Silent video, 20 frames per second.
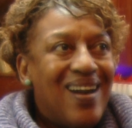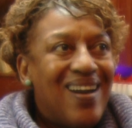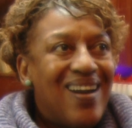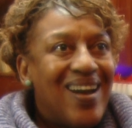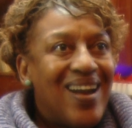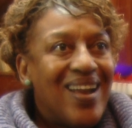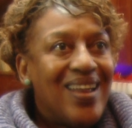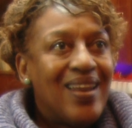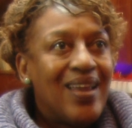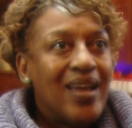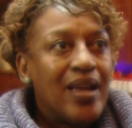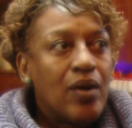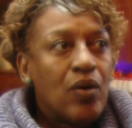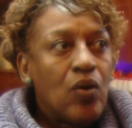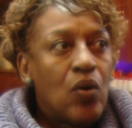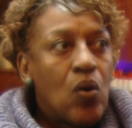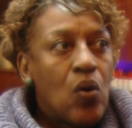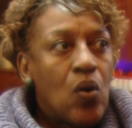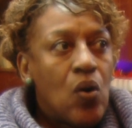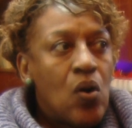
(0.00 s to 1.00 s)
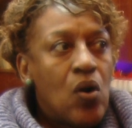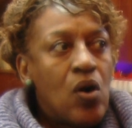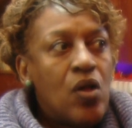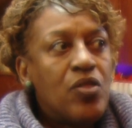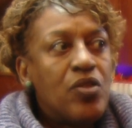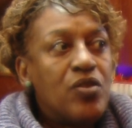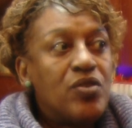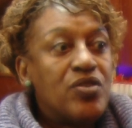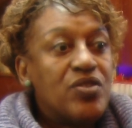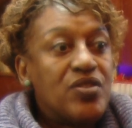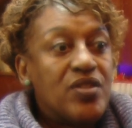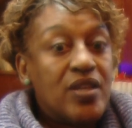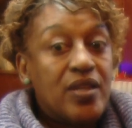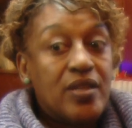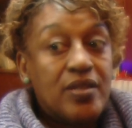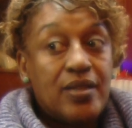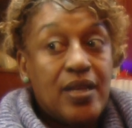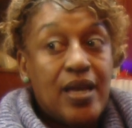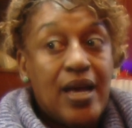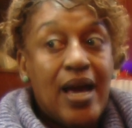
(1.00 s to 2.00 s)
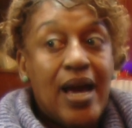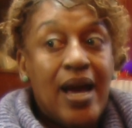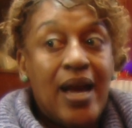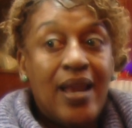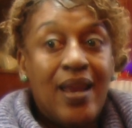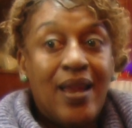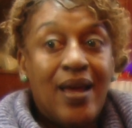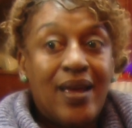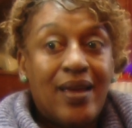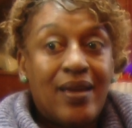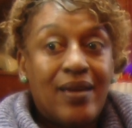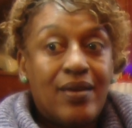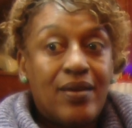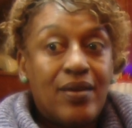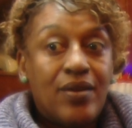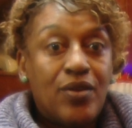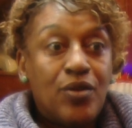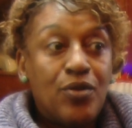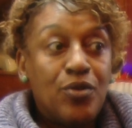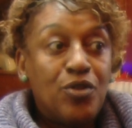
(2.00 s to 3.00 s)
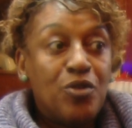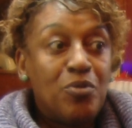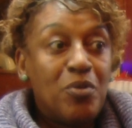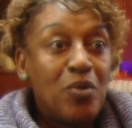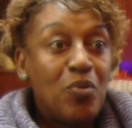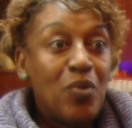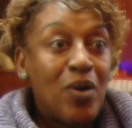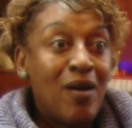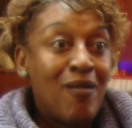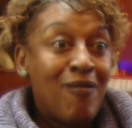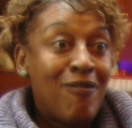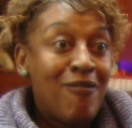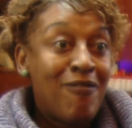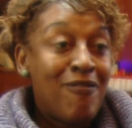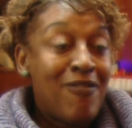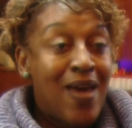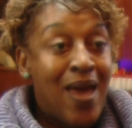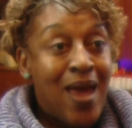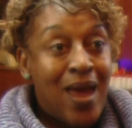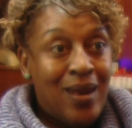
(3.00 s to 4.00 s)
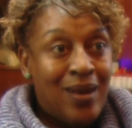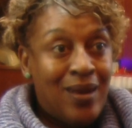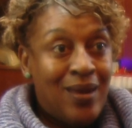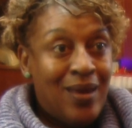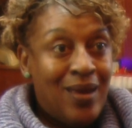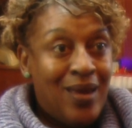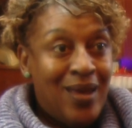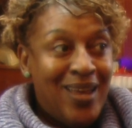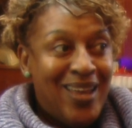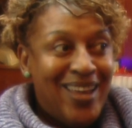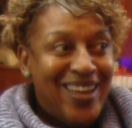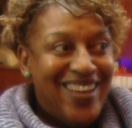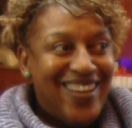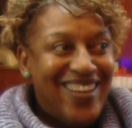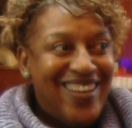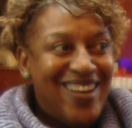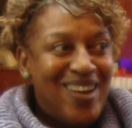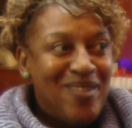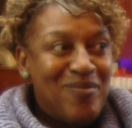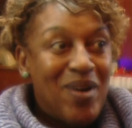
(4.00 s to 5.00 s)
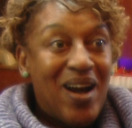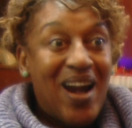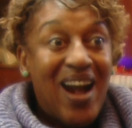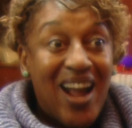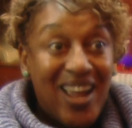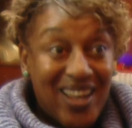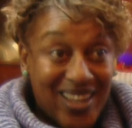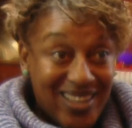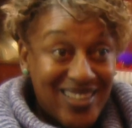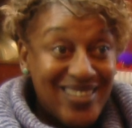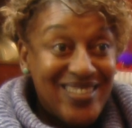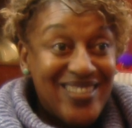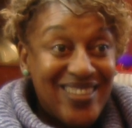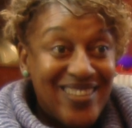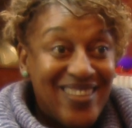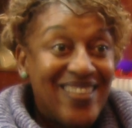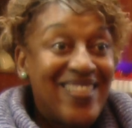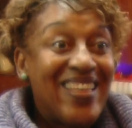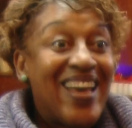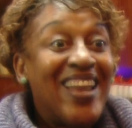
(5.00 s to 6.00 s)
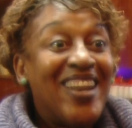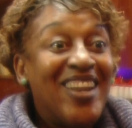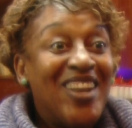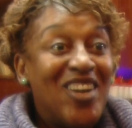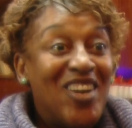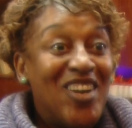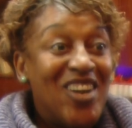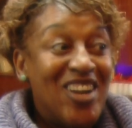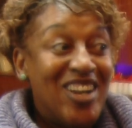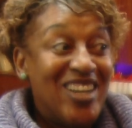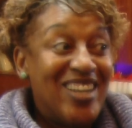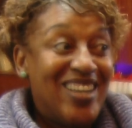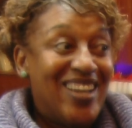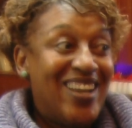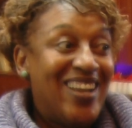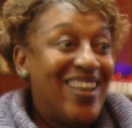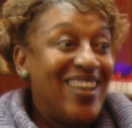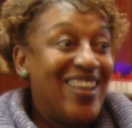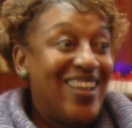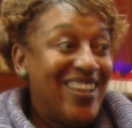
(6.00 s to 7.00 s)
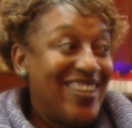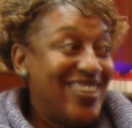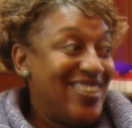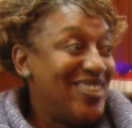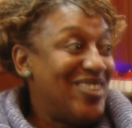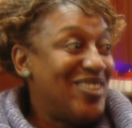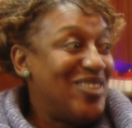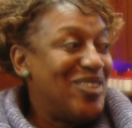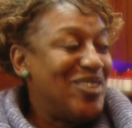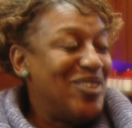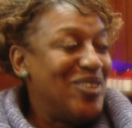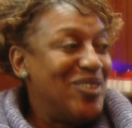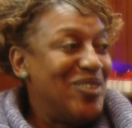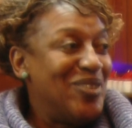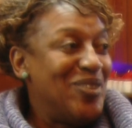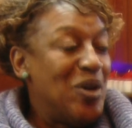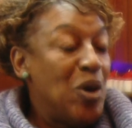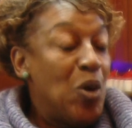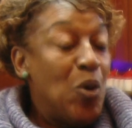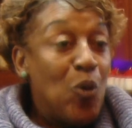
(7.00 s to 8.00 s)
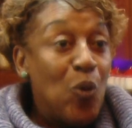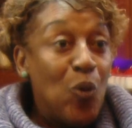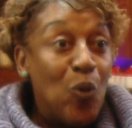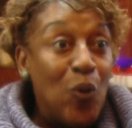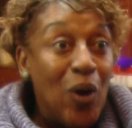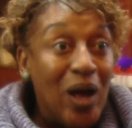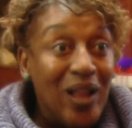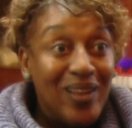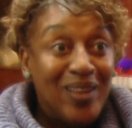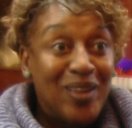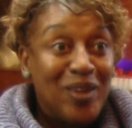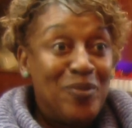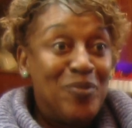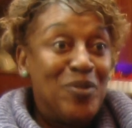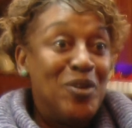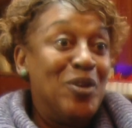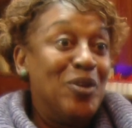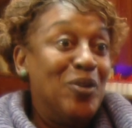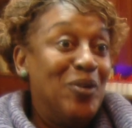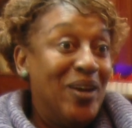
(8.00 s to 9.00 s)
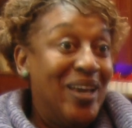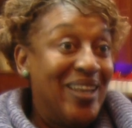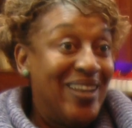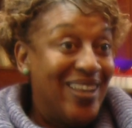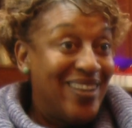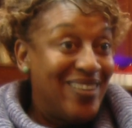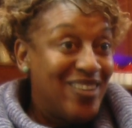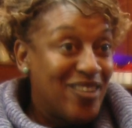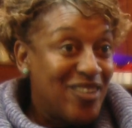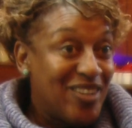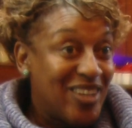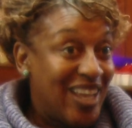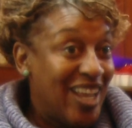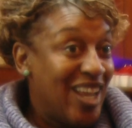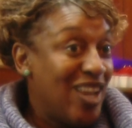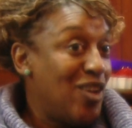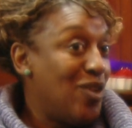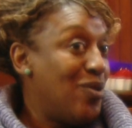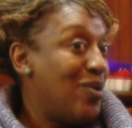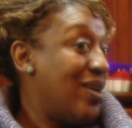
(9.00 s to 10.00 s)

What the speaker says: I like all those things. I like you to be well fed. I consider that an art. I like to welcome you and entertain you.